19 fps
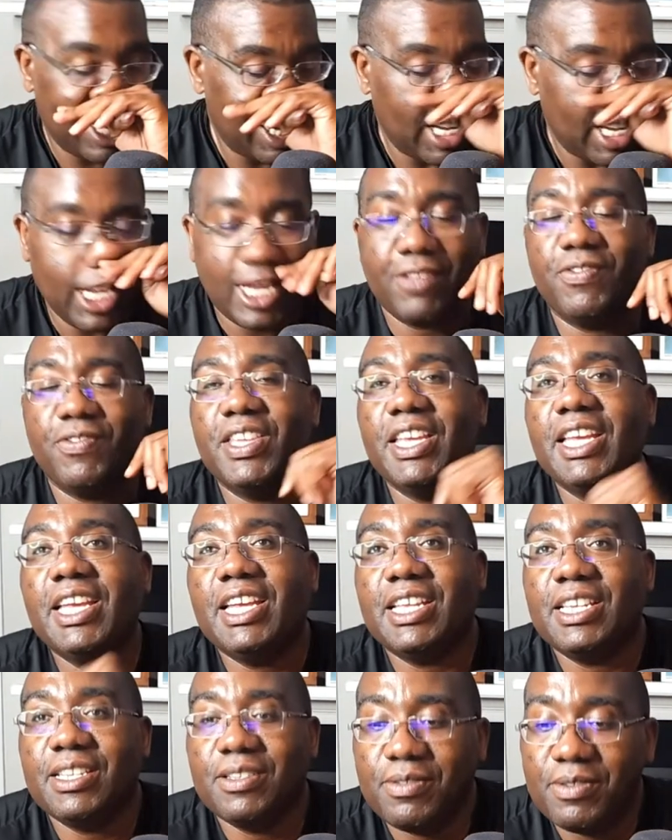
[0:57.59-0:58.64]
And
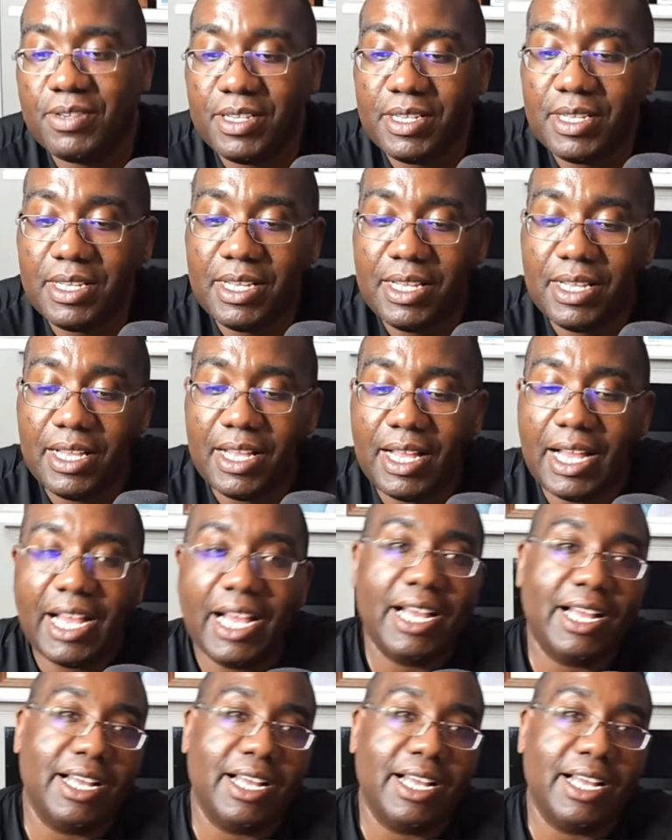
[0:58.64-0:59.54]
then, I,